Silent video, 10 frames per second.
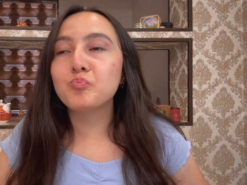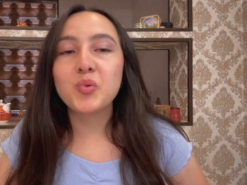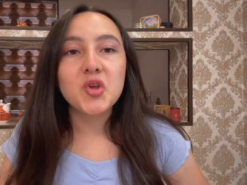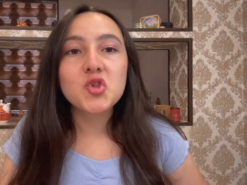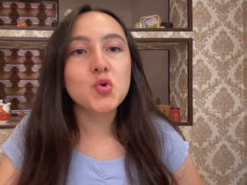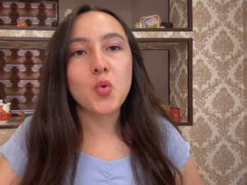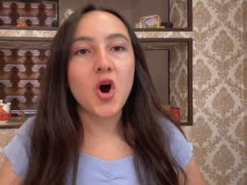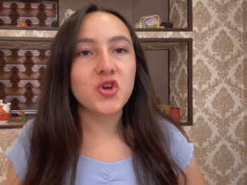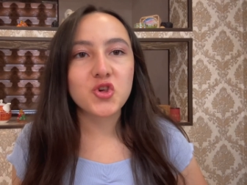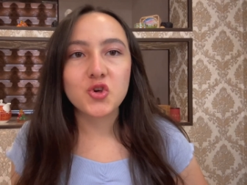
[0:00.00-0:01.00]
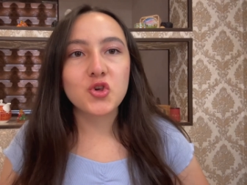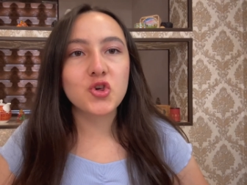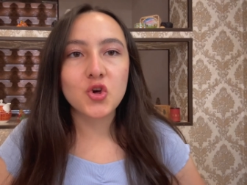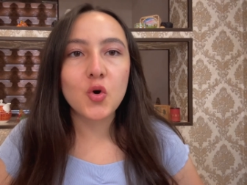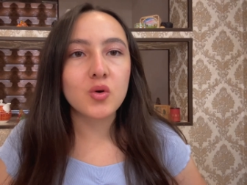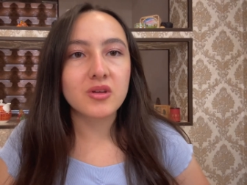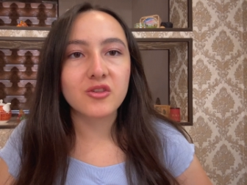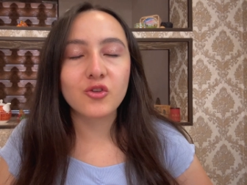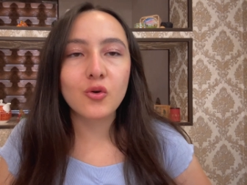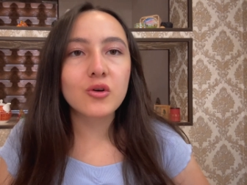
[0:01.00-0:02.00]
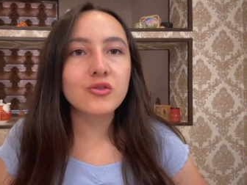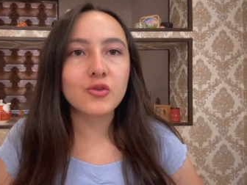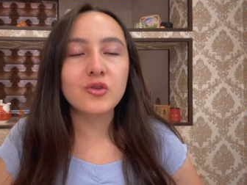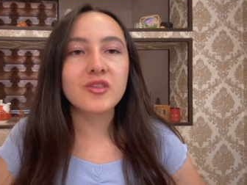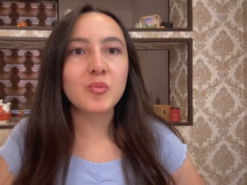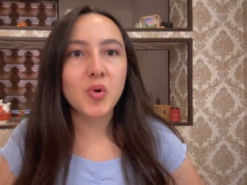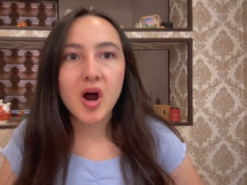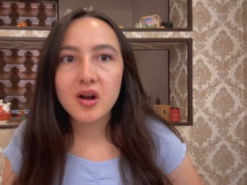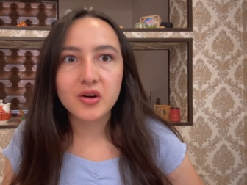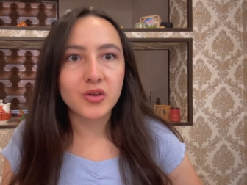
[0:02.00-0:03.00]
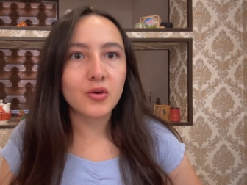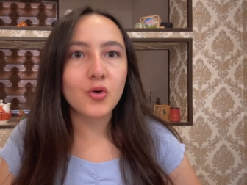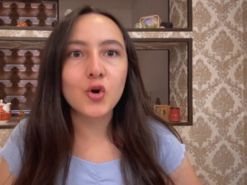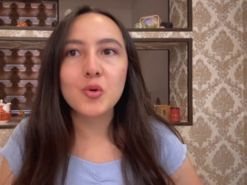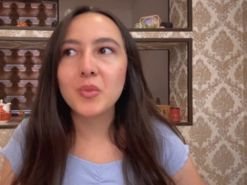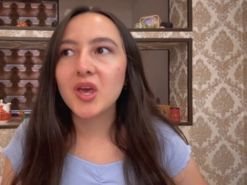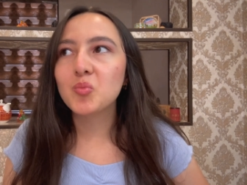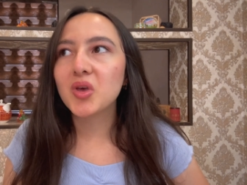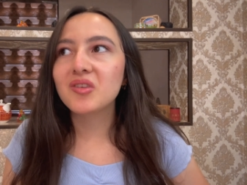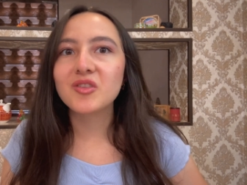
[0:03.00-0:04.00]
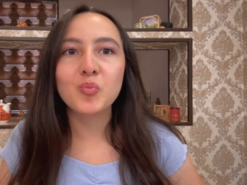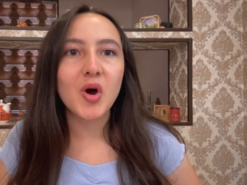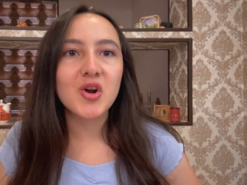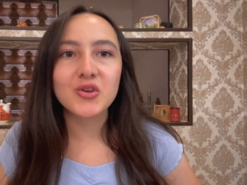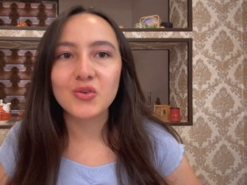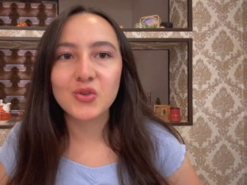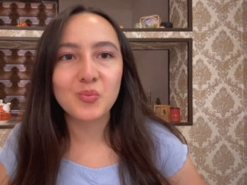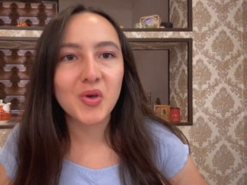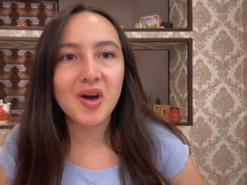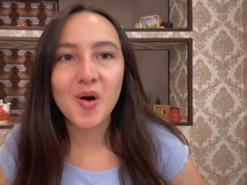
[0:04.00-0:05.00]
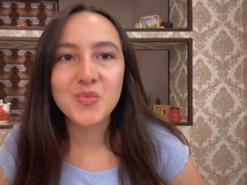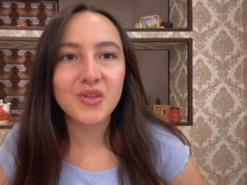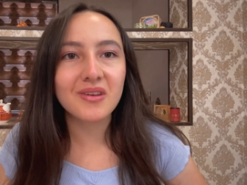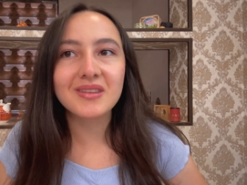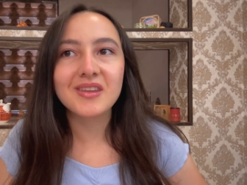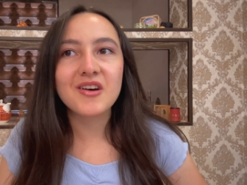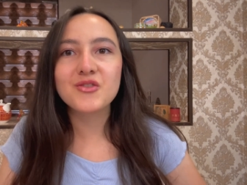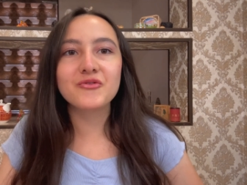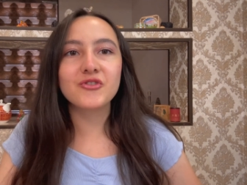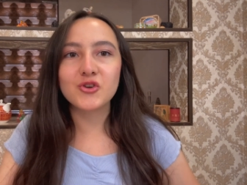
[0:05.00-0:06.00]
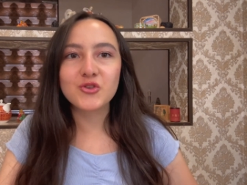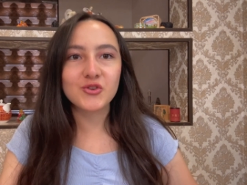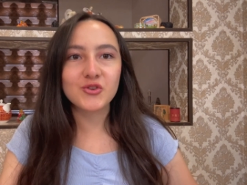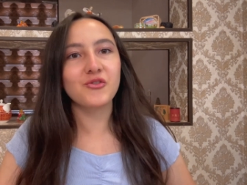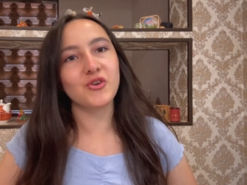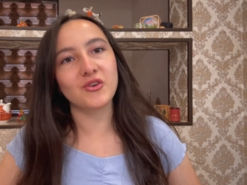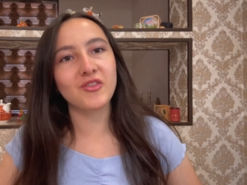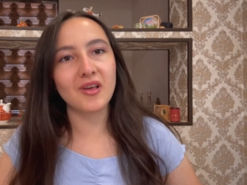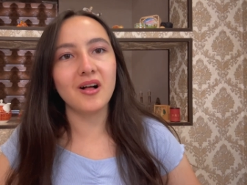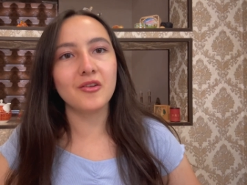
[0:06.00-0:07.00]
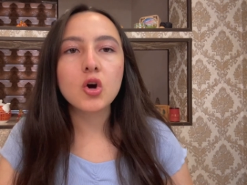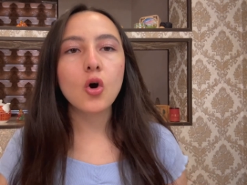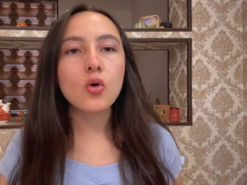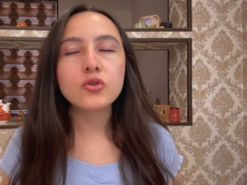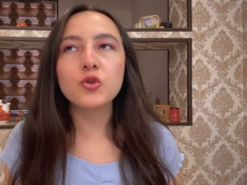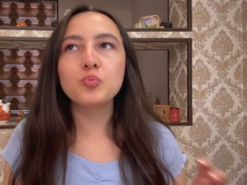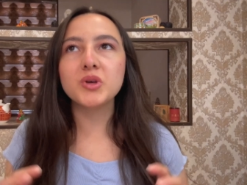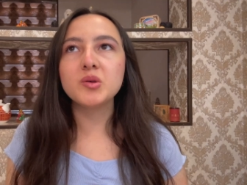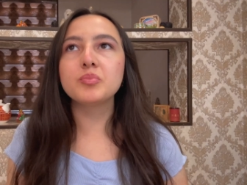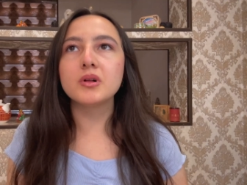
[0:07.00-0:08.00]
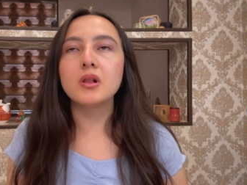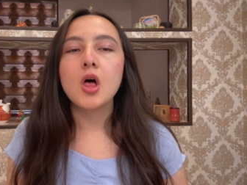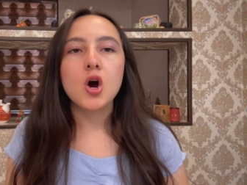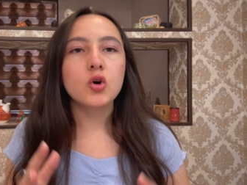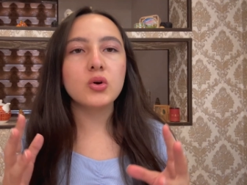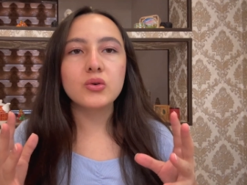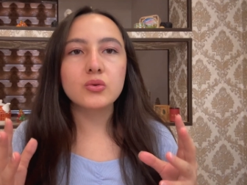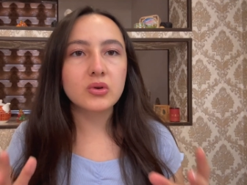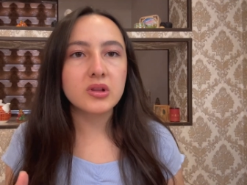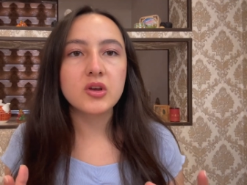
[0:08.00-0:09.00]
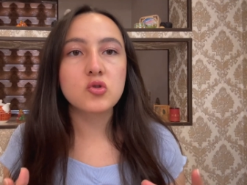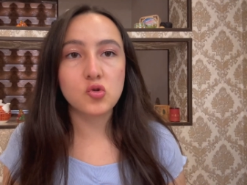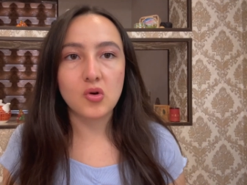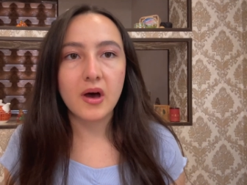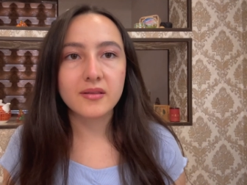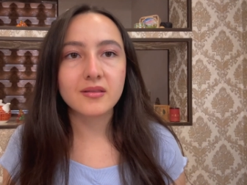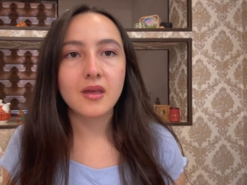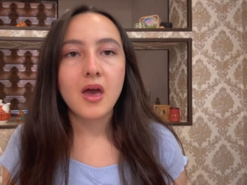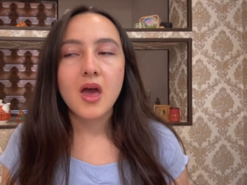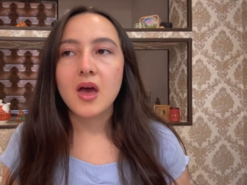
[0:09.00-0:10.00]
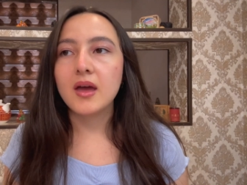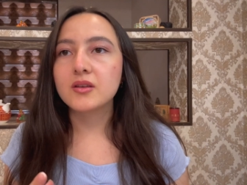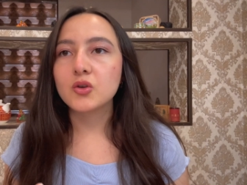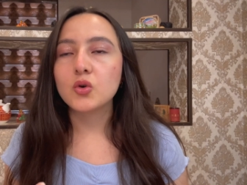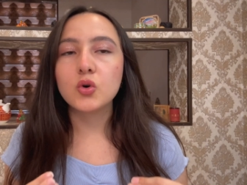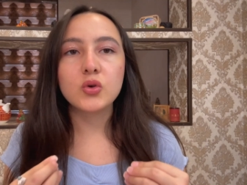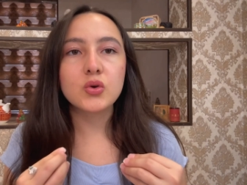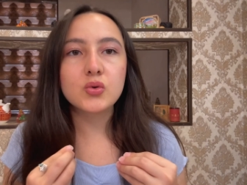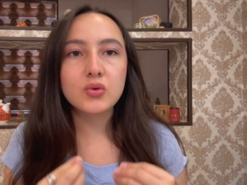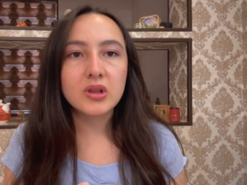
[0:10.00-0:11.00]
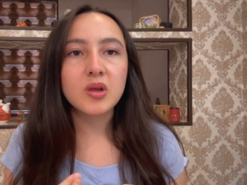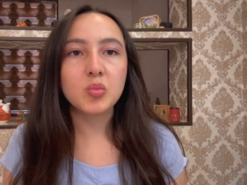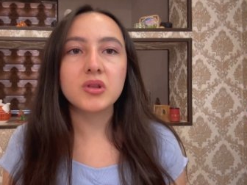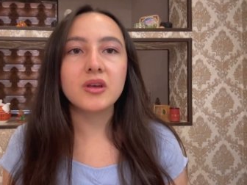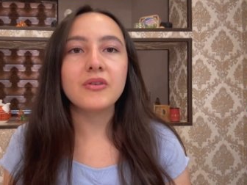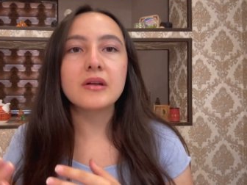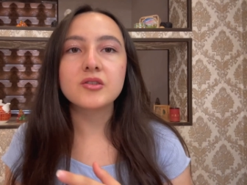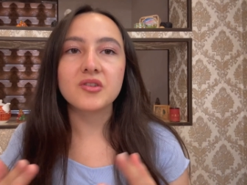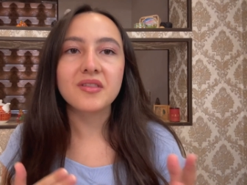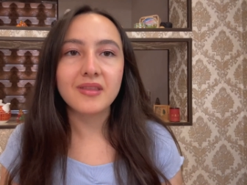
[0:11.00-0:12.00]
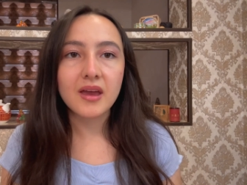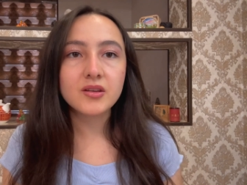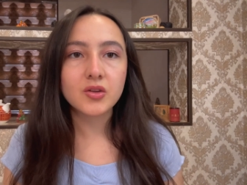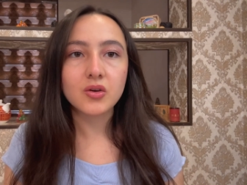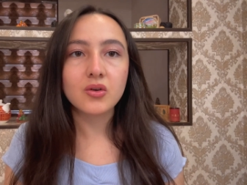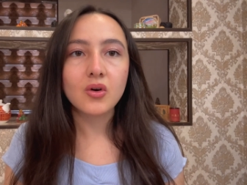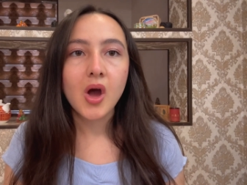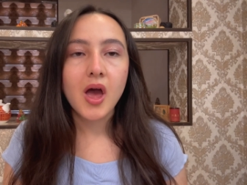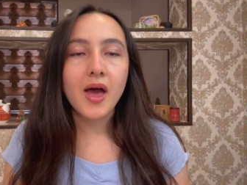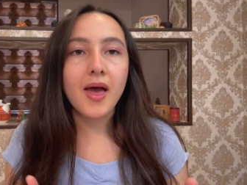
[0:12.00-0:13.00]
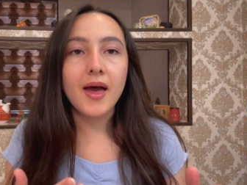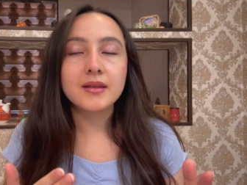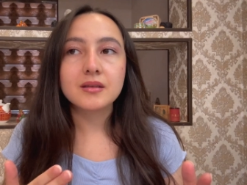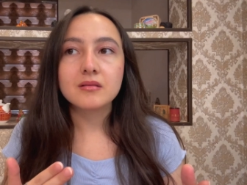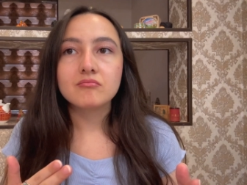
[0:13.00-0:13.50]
binge watch a show that's going to inspire you, or maybe inspire you to become another version of yourself. Go to people who you really trust and who you really believe understand you, and